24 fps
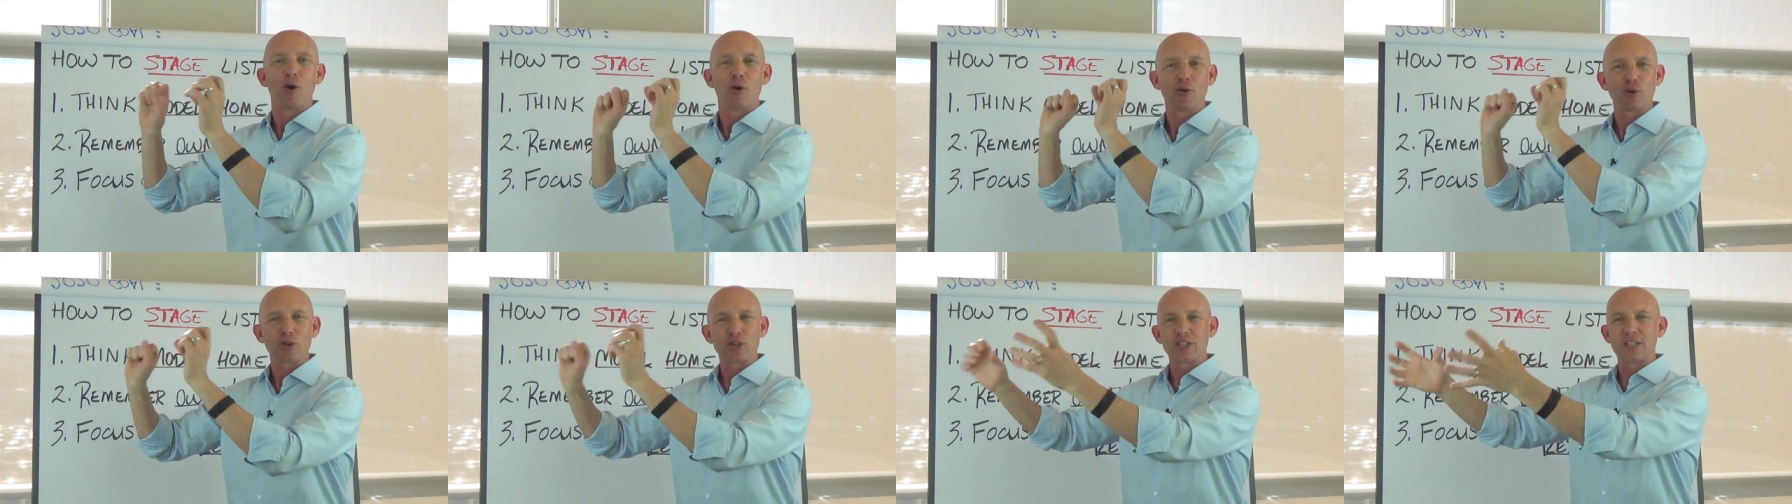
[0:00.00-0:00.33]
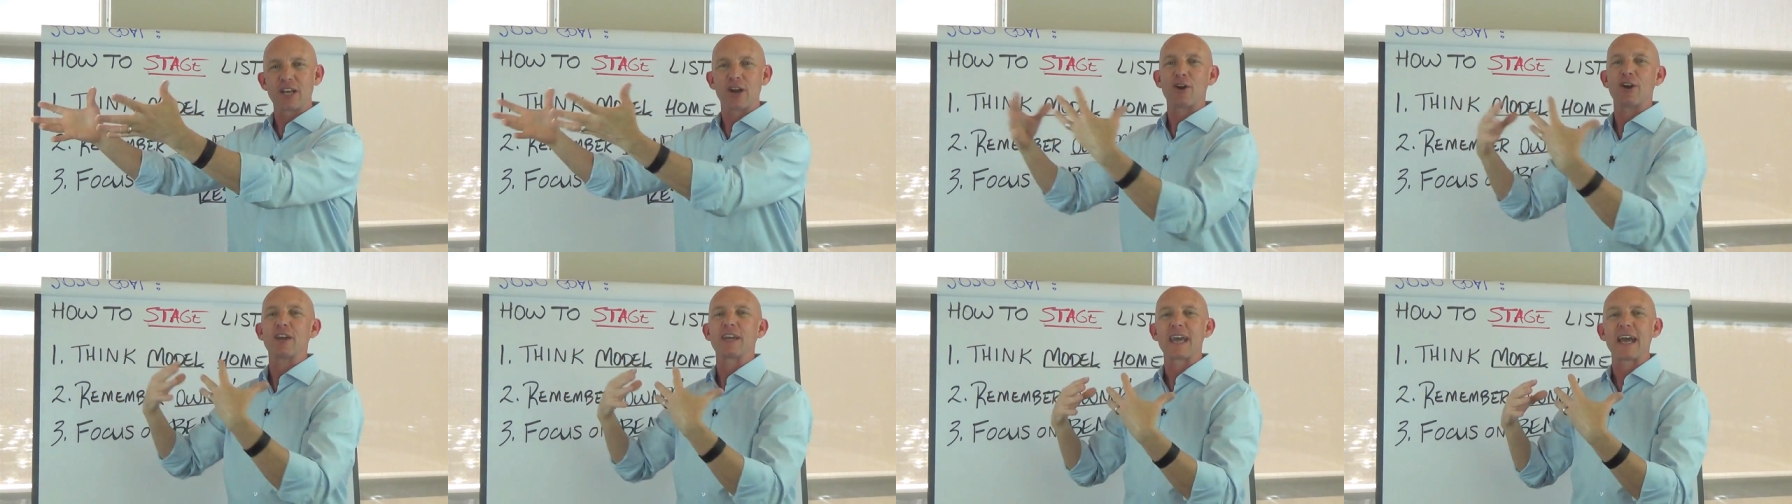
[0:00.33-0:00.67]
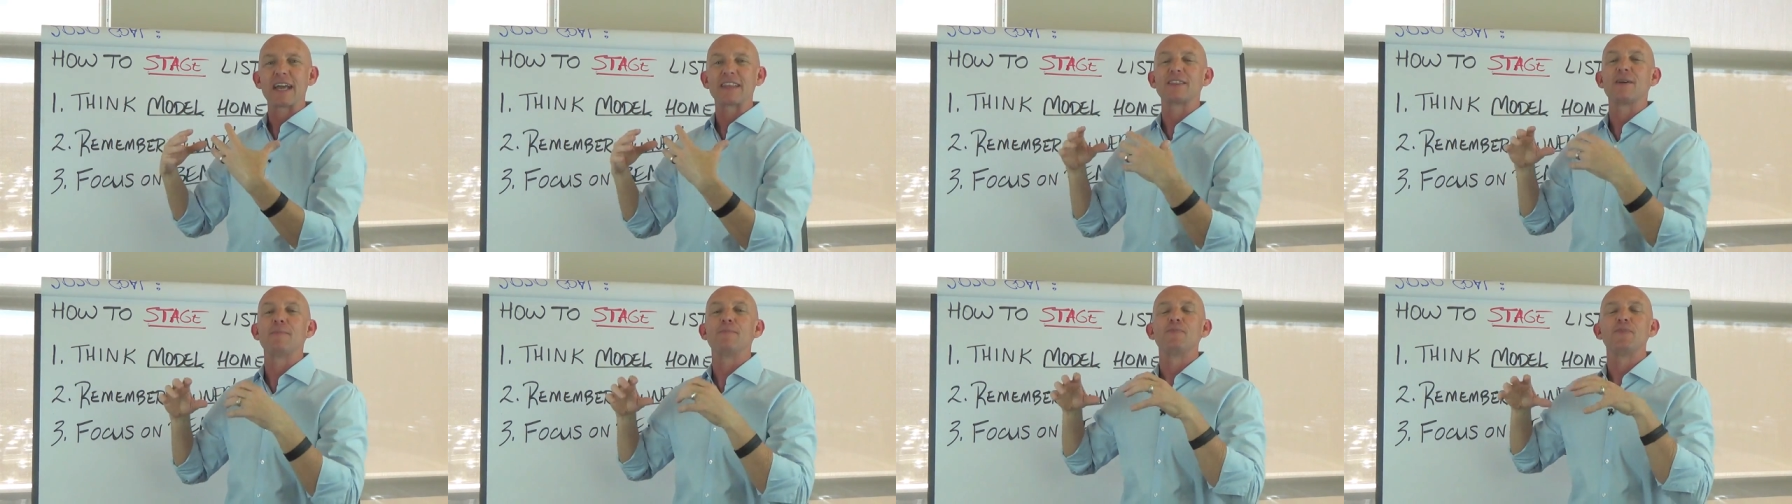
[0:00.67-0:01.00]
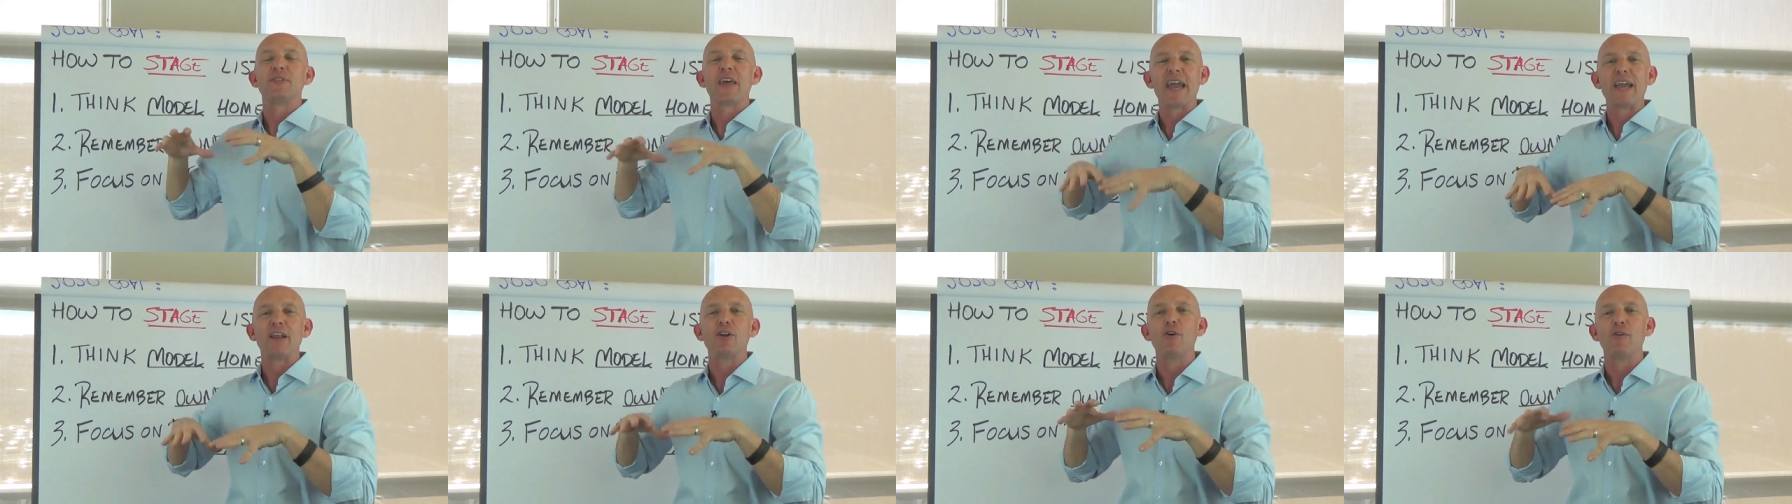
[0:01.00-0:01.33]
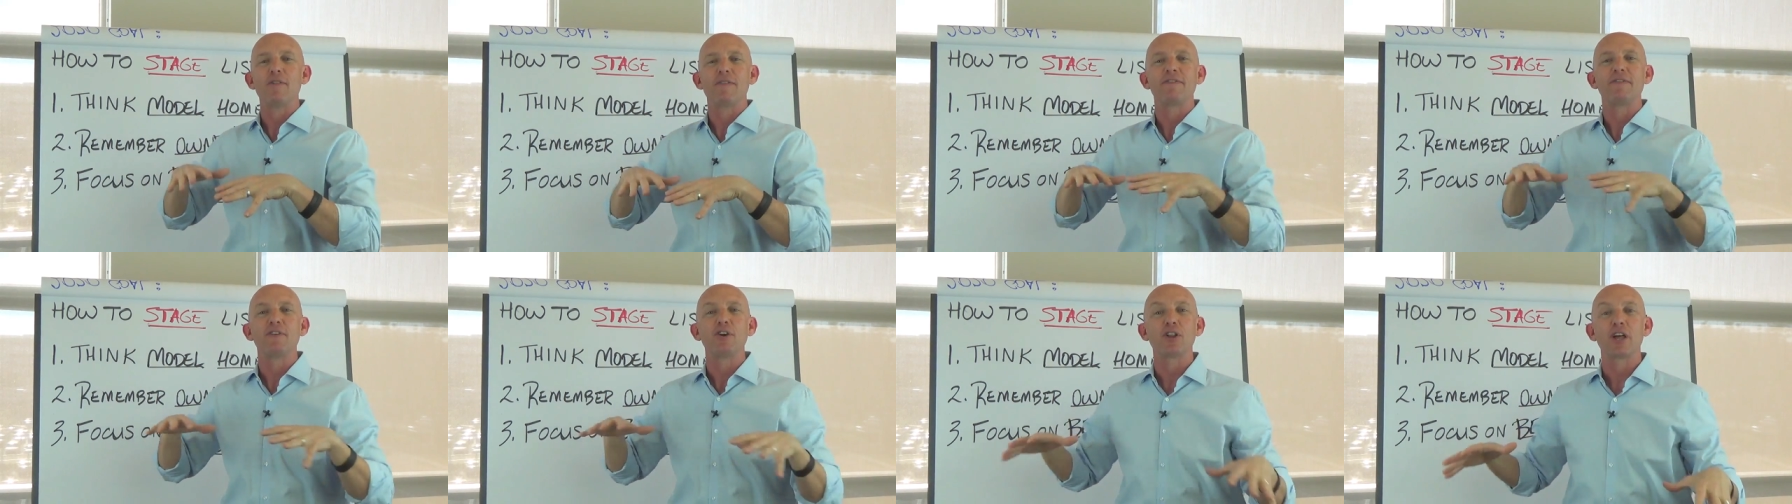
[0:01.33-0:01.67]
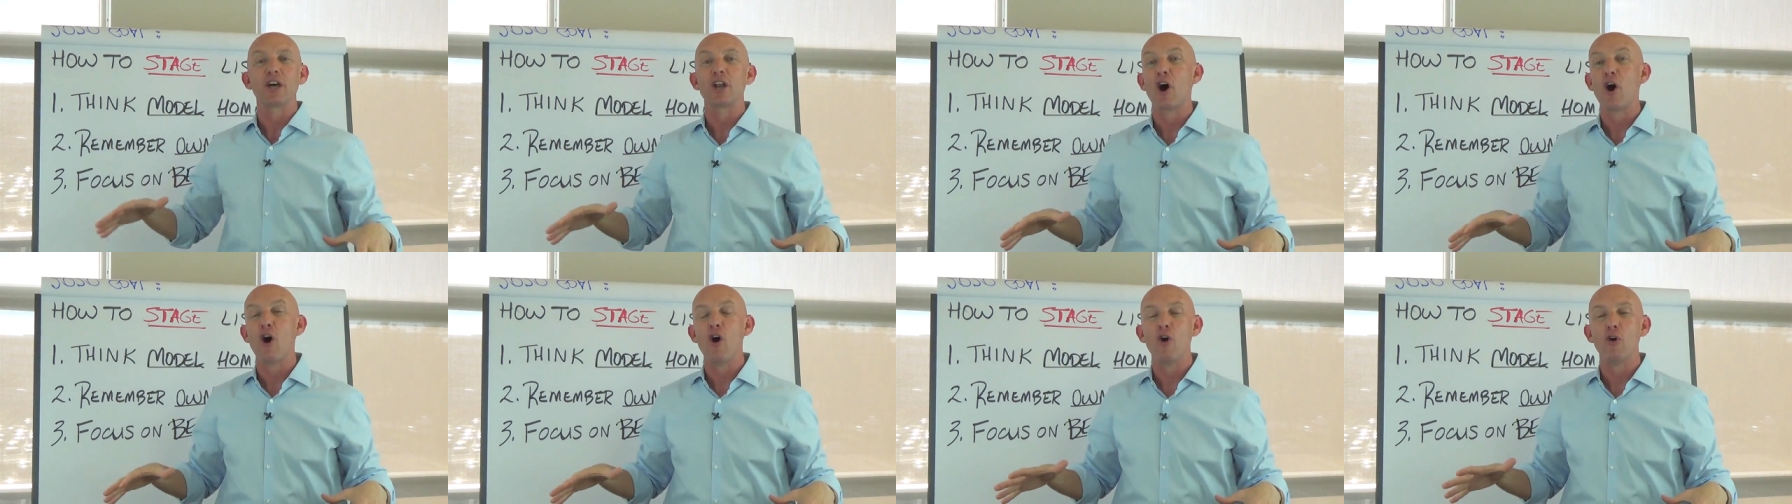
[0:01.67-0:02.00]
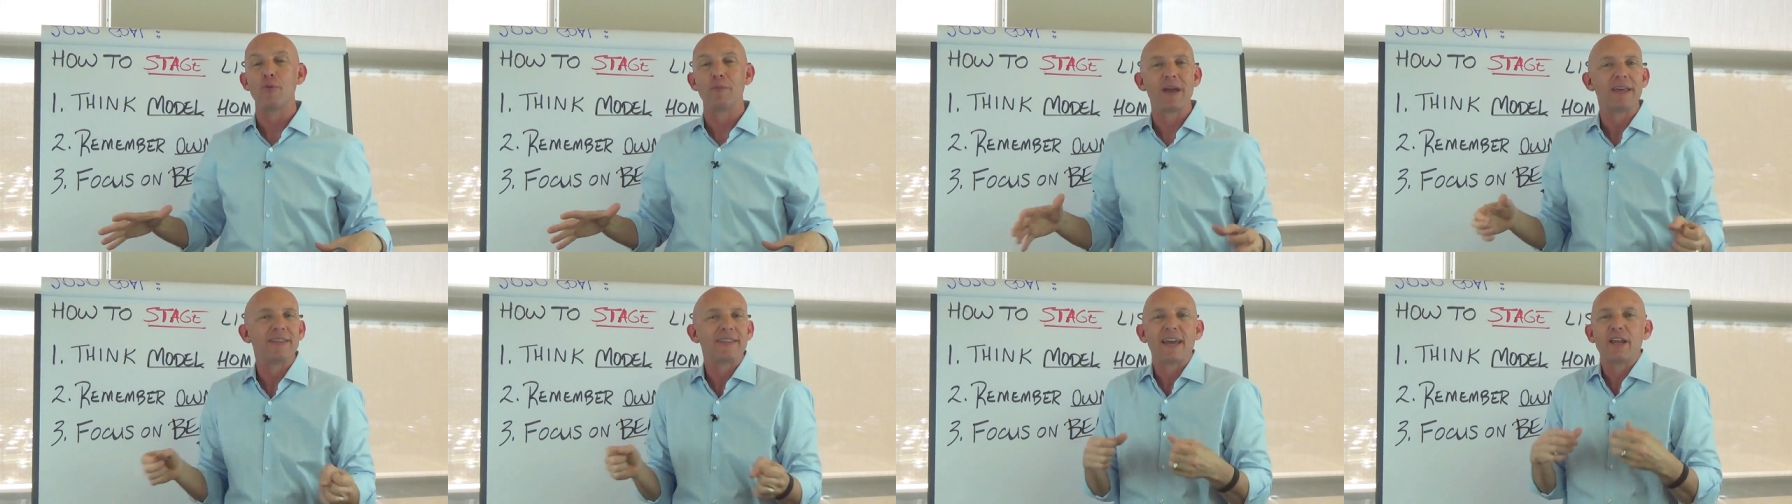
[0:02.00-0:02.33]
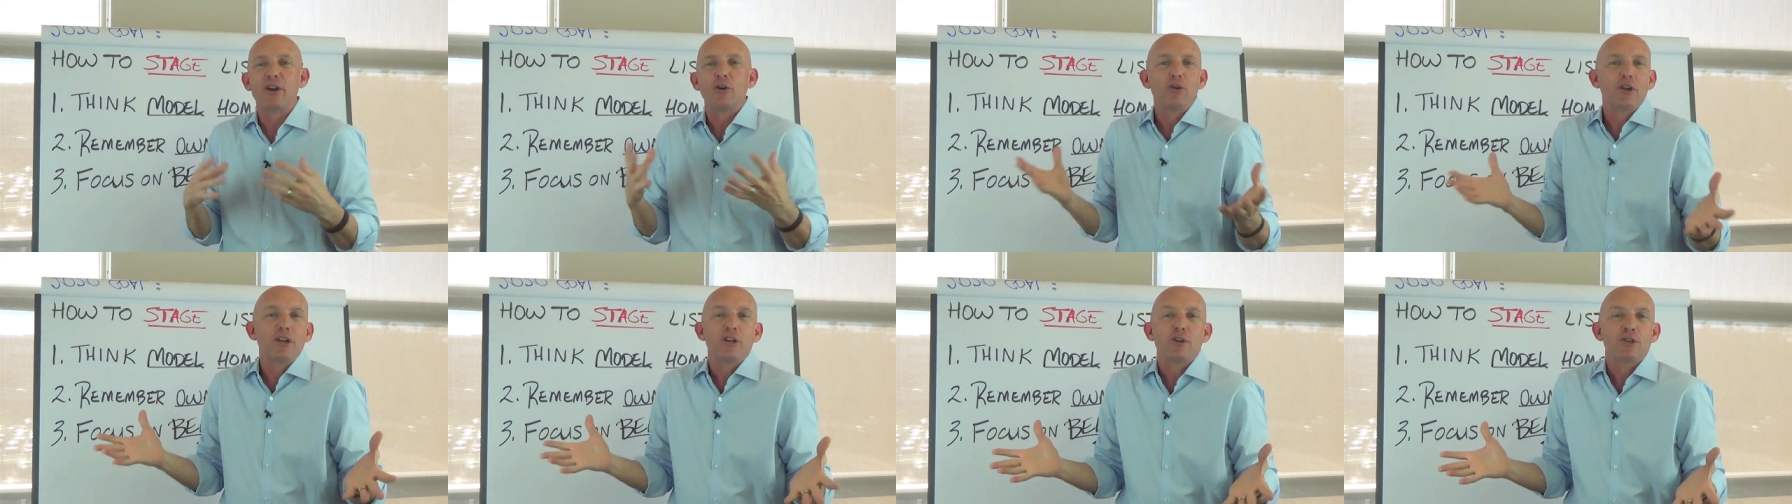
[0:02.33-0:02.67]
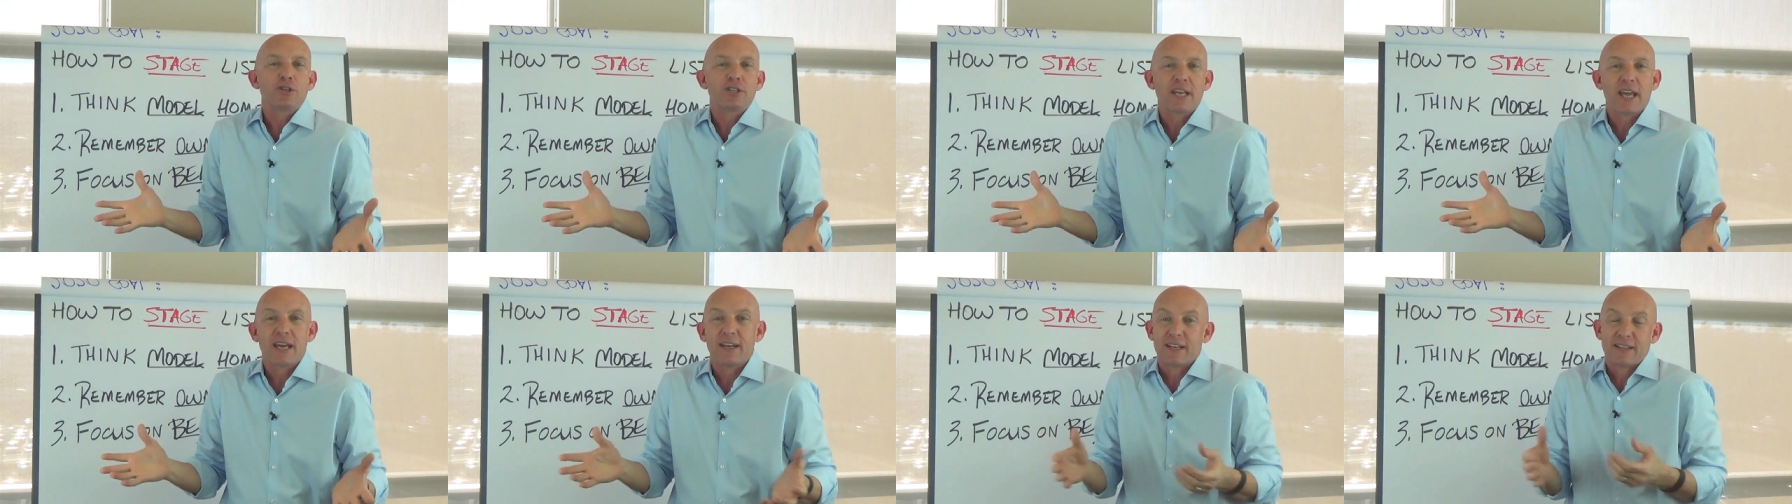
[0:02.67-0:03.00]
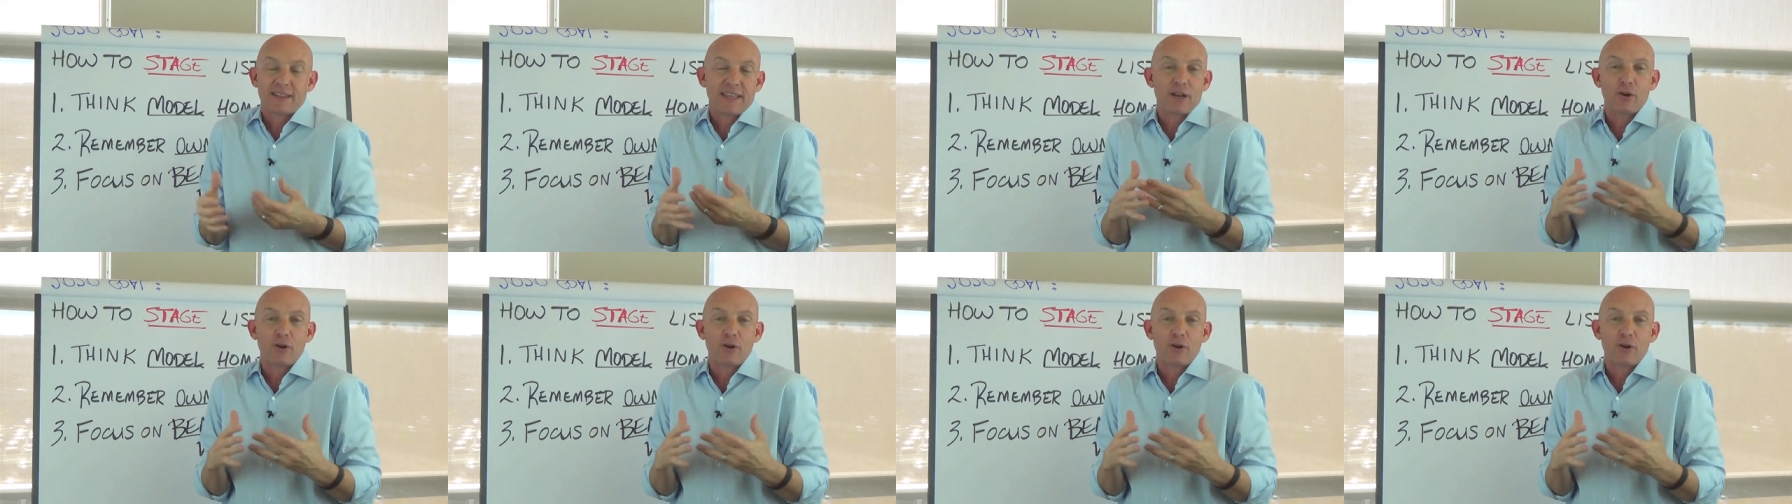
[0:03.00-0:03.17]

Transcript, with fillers: staring at them, they don't feel at home and they don't understand it.